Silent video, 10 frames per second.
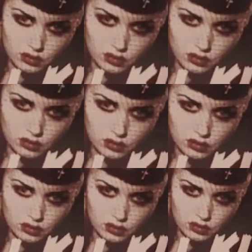her name is
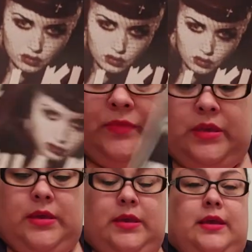Patricia.
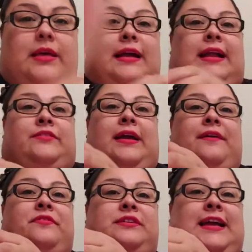I do
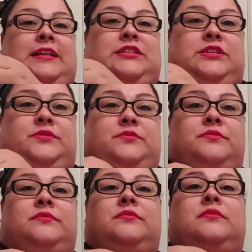have their tattoo,
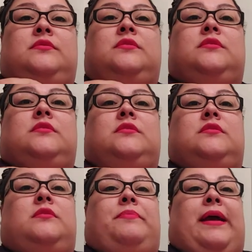
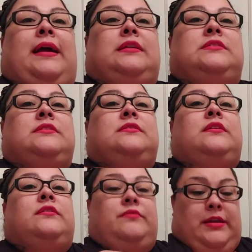their band
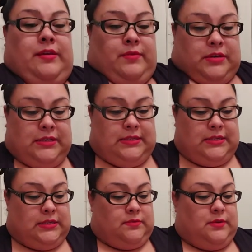logo here, which is
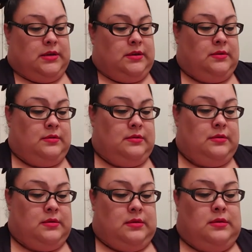this one.
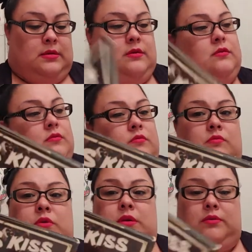
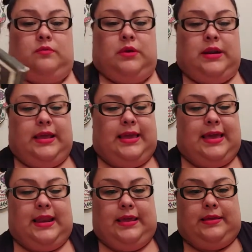Where where did I
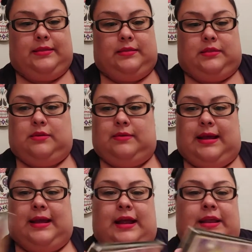get it? There,
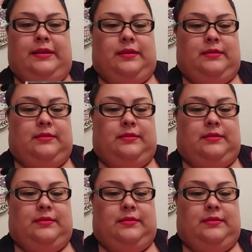I got it